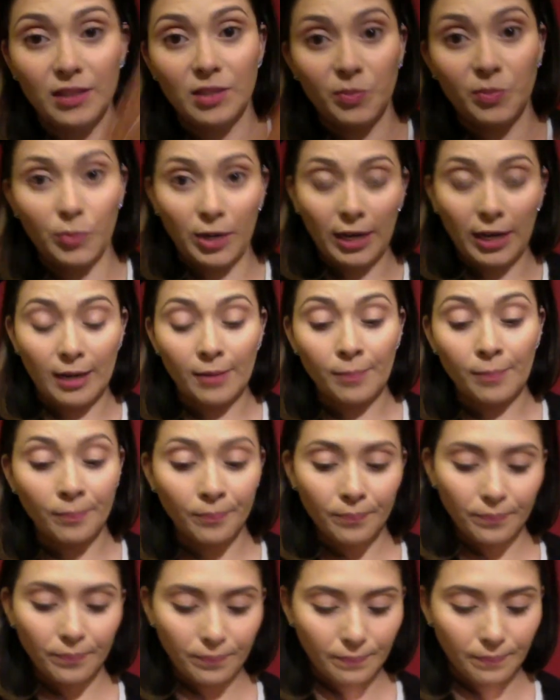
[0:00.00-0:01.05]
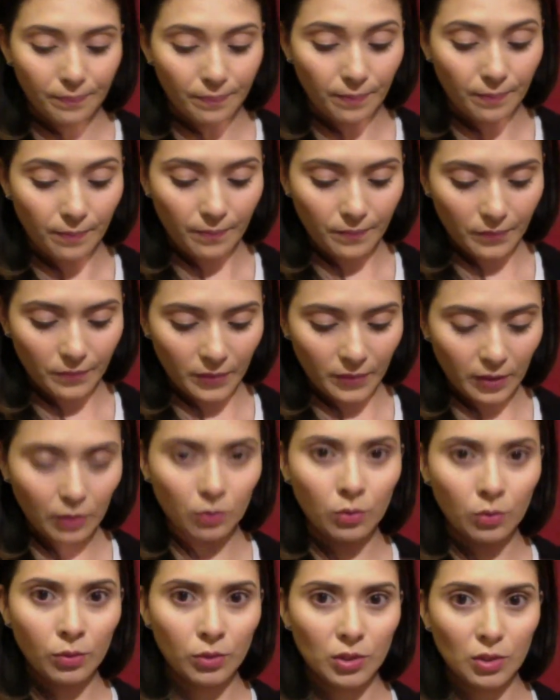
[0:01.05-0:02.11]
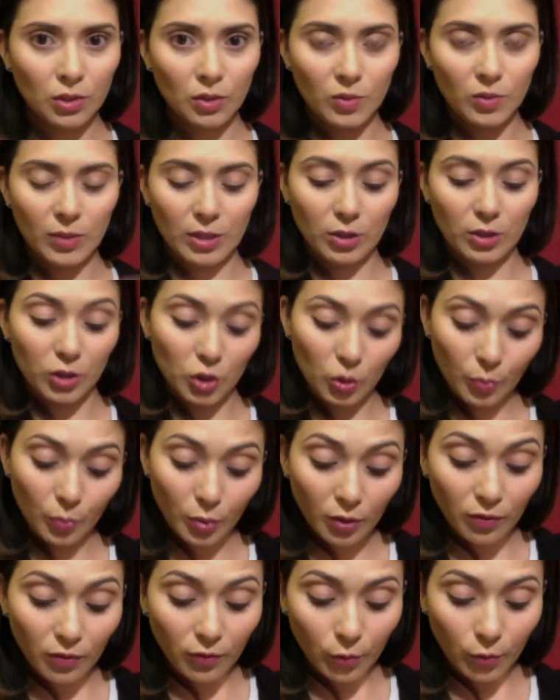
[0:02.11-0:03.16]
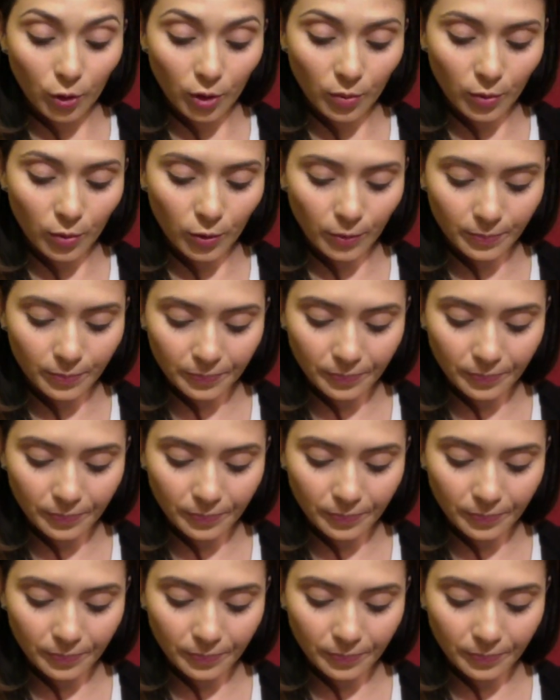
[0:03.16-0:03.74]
brand. Oh, excuse me. They're super affordable,